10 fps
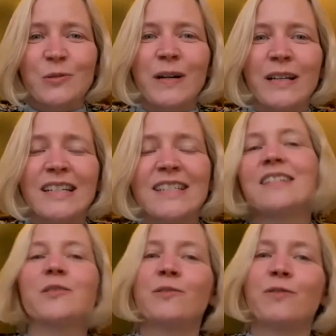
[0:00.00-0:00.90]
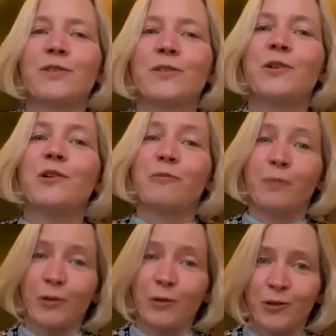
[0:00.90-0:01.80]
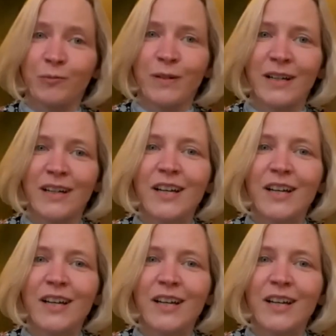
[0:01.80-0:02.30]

One is the University of Bochum,